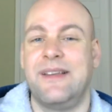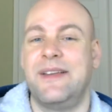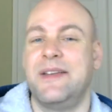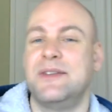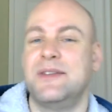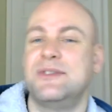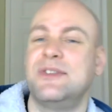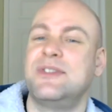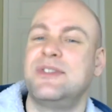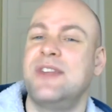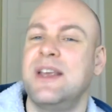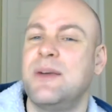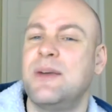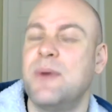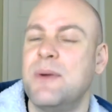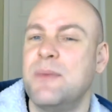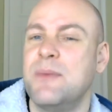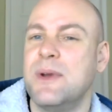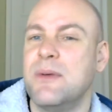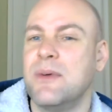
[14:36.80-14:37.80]
Just like
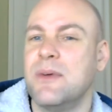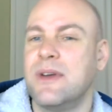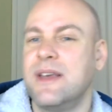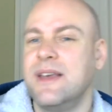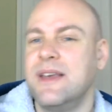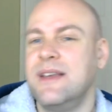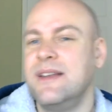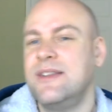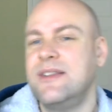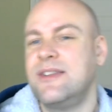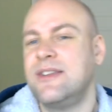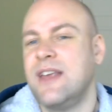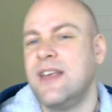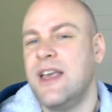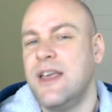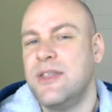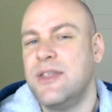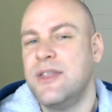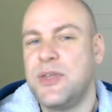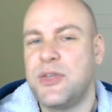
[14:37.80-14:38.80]
when we were kids,
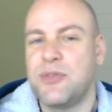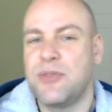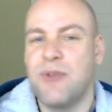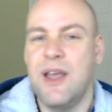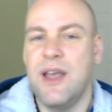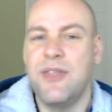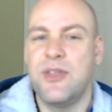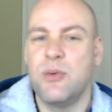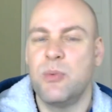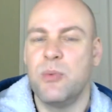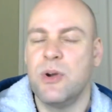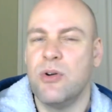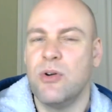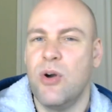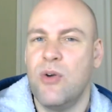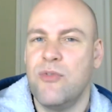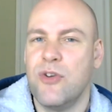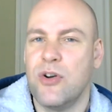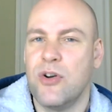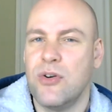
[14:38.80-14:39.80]
the threat that we're
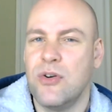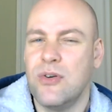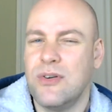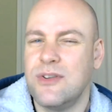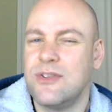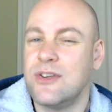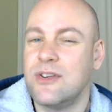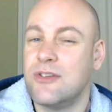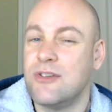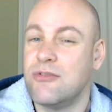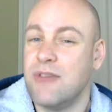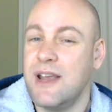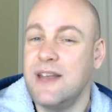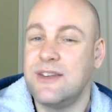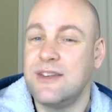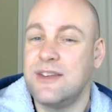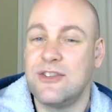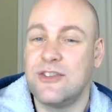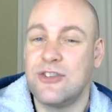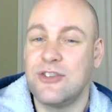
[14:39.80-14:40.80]
overheard is a great
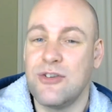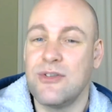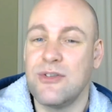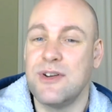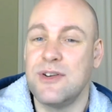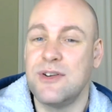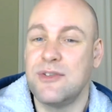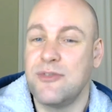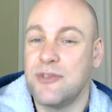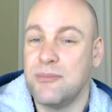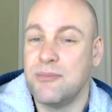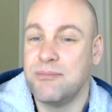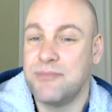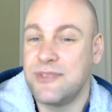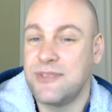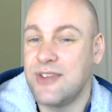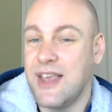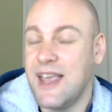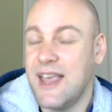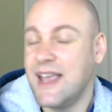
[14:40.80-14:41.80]
deterrent from
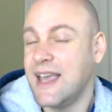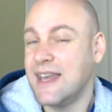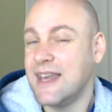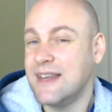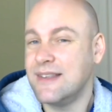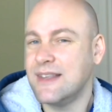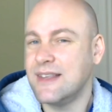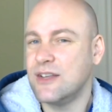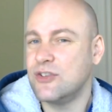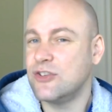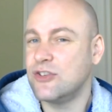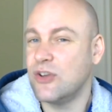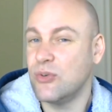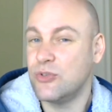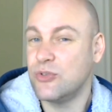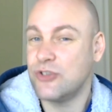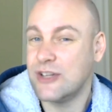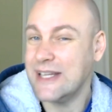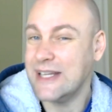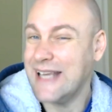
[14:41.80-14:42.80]
saying anything
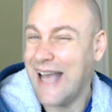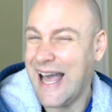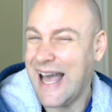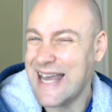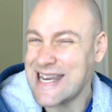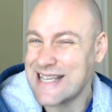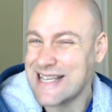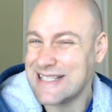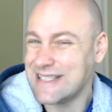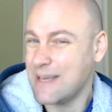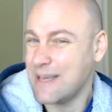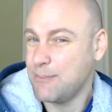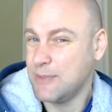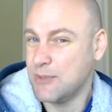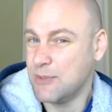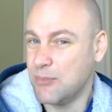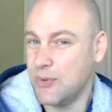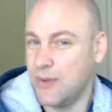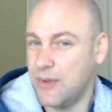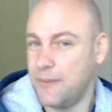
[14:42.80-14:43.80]
socially
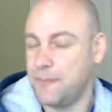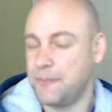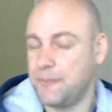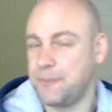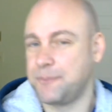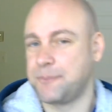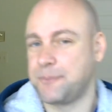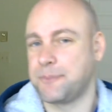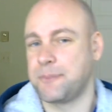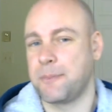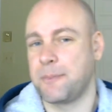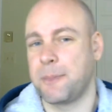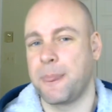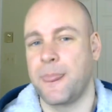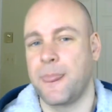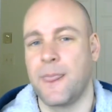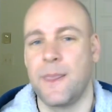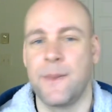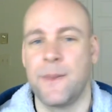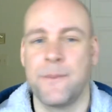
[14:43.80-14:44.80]
unacceptable.
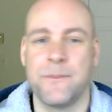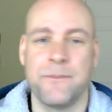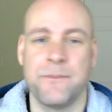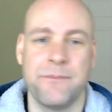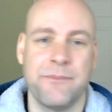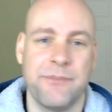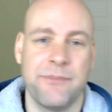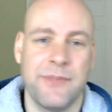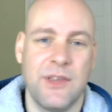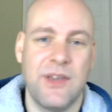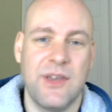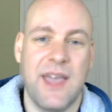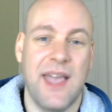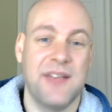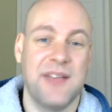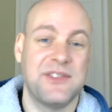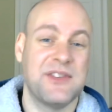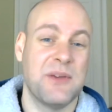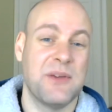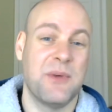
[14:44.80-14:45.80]
You
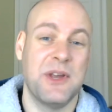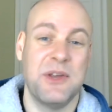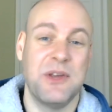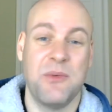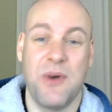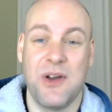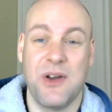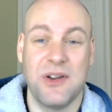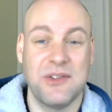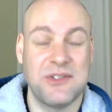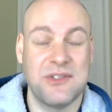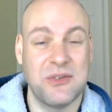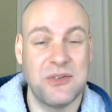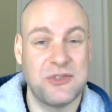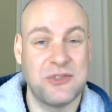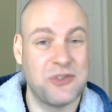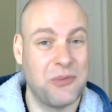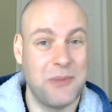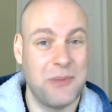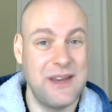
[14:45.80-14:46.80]
can't say what you want on
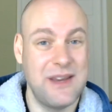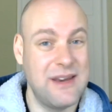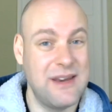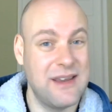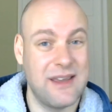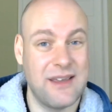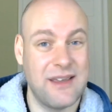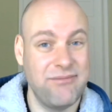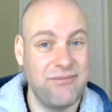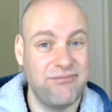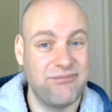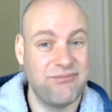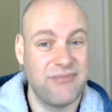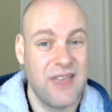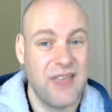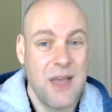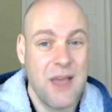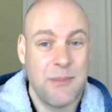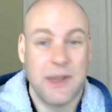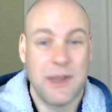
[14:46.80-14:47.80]
social media,
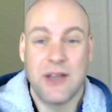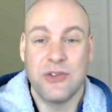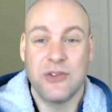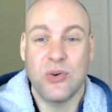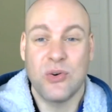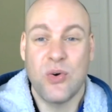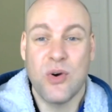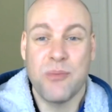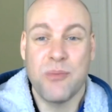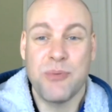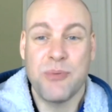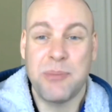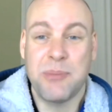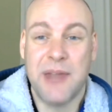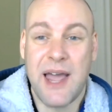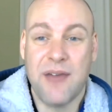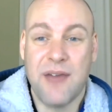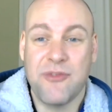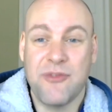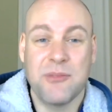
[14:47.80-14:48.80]
because a corporate
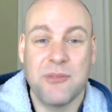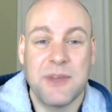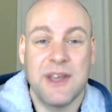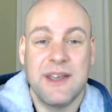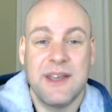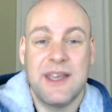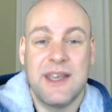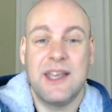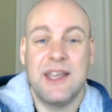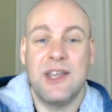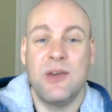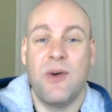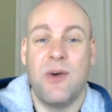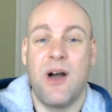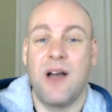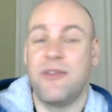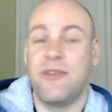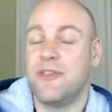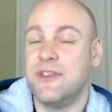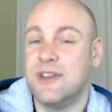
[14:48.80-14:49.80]
platform can kick you
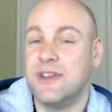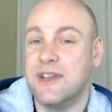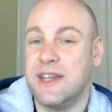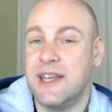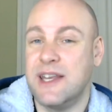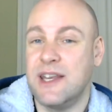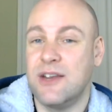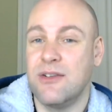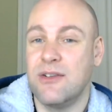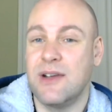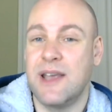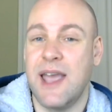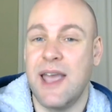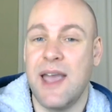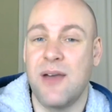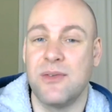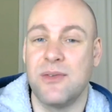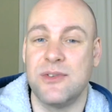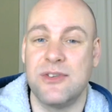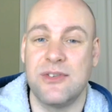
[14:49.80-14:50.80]
off and delete your
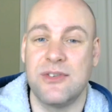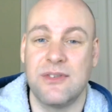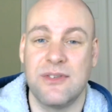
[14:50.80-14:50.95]
account.